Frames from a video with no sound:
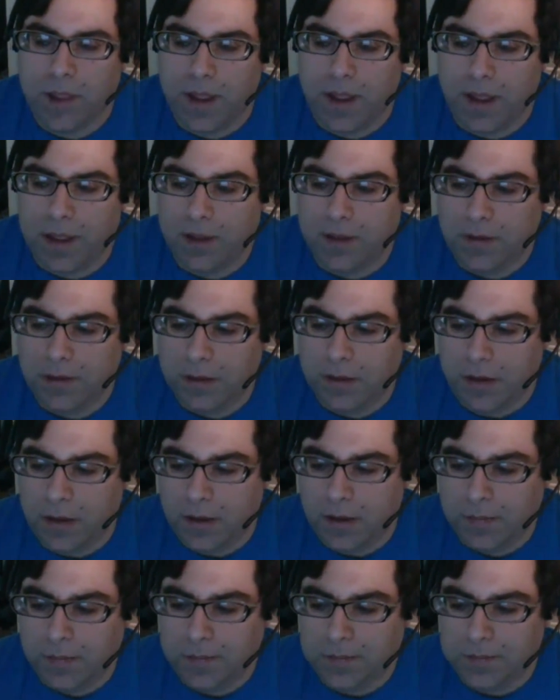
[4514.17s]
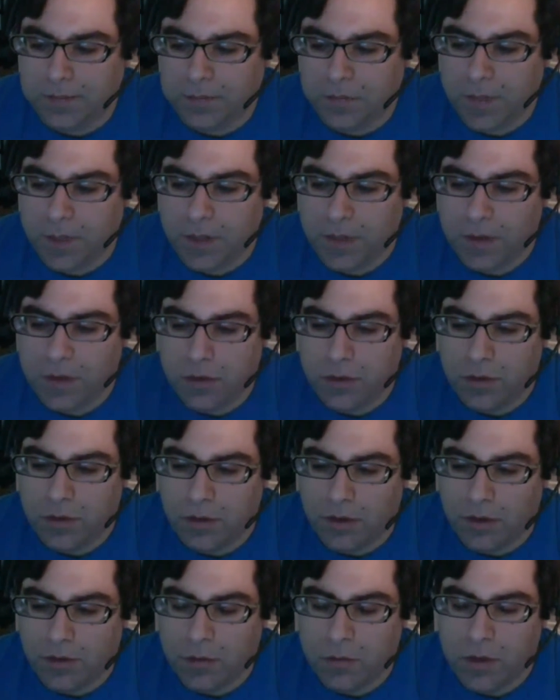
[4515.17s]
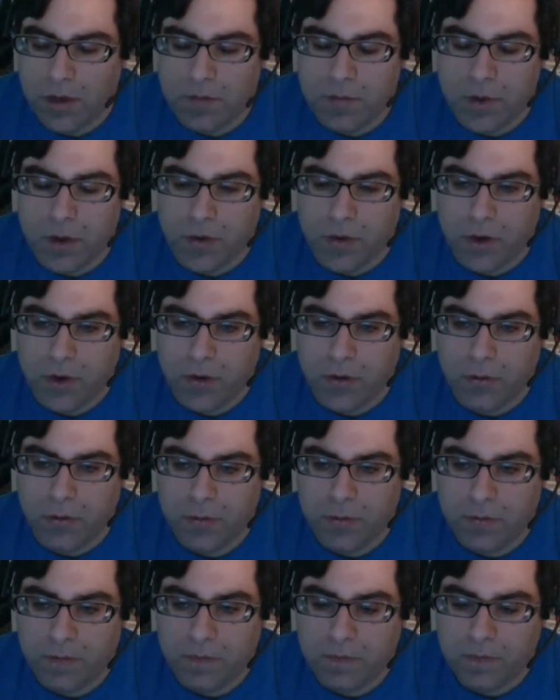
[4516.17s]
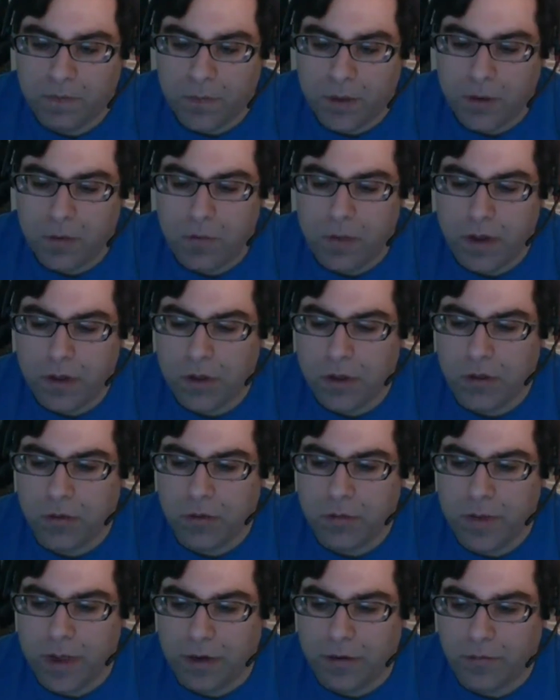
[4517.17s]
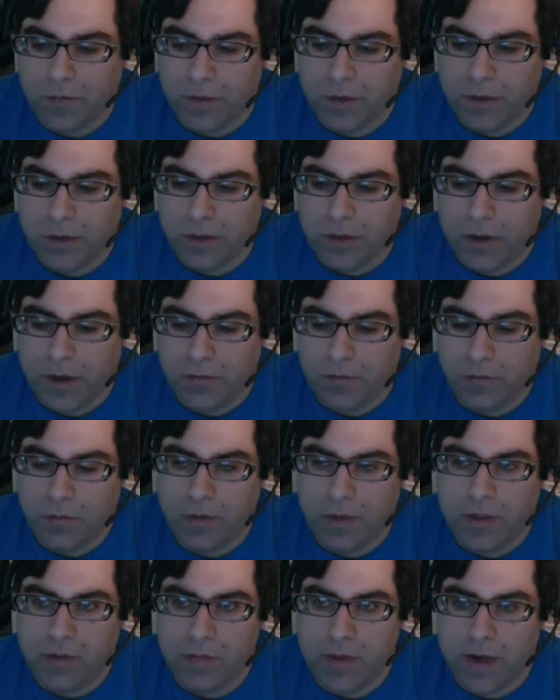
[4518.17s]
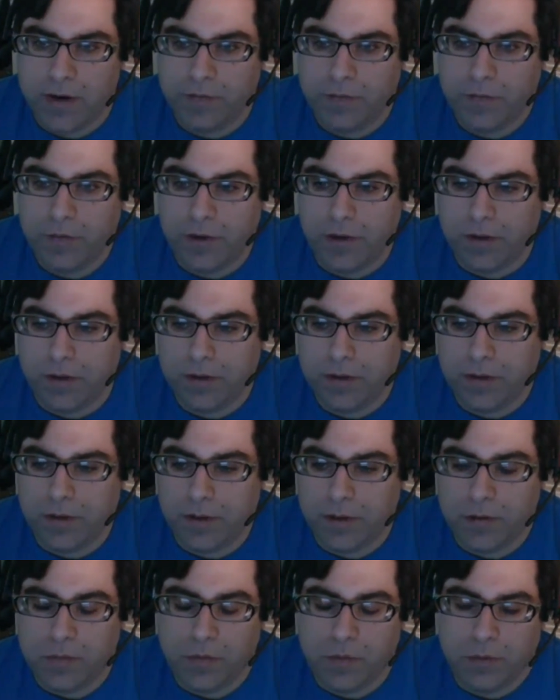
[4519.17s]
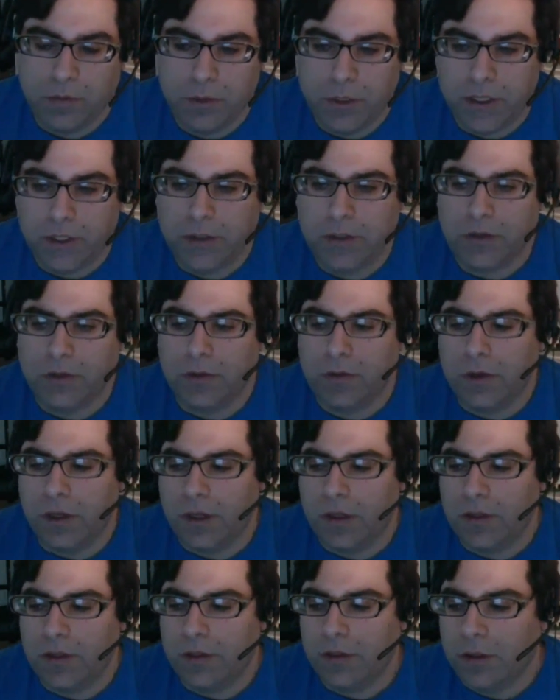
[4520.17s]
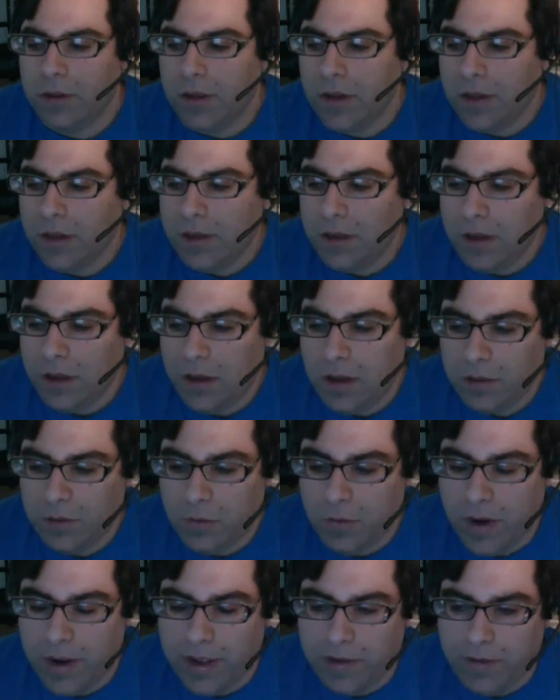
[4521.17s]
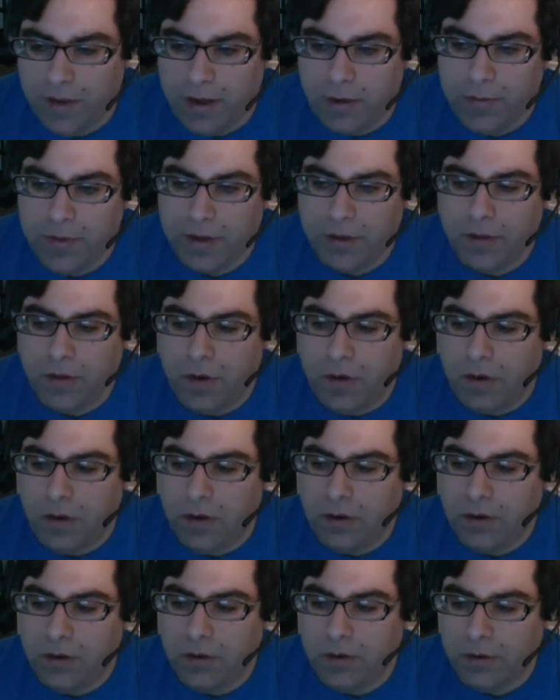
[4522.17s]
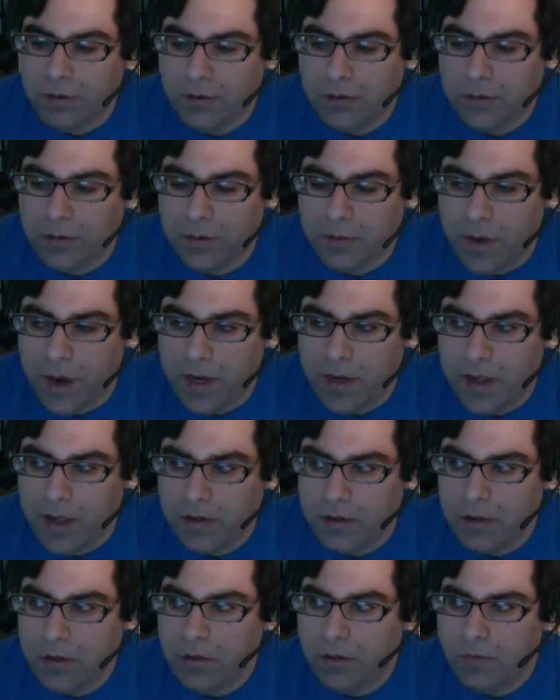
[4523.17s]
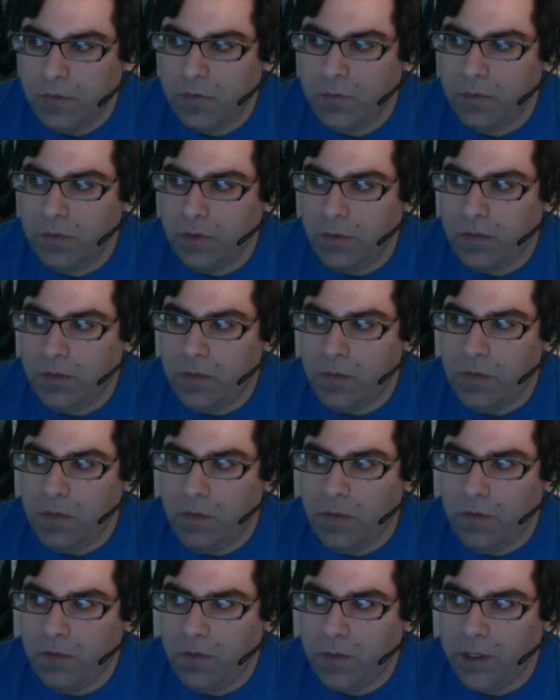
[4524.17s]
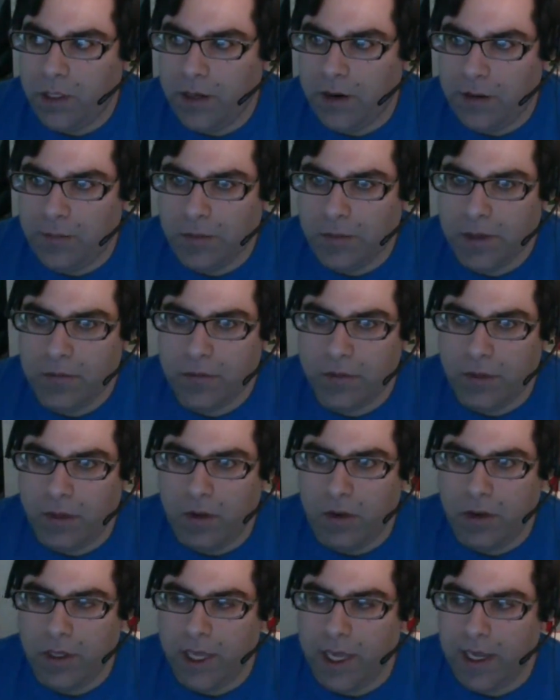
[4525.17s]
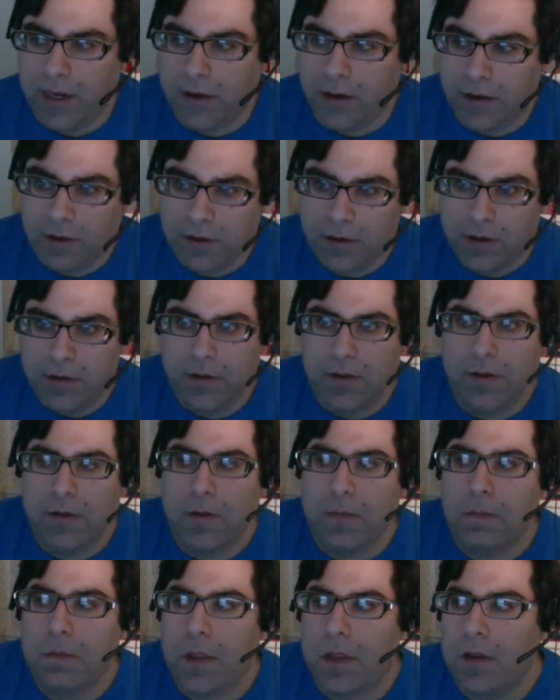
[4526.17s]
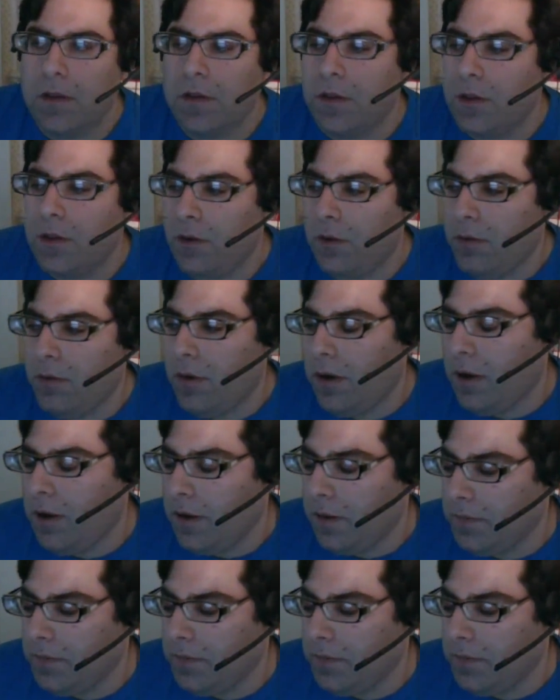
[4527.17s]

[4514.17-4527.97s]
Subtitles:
and the cui bono question, who benefits, and for me, the benefit, like you were alluding to, is the white helmets are, to my knowledge, they're affiliated, I believe, with Al Qaeda. So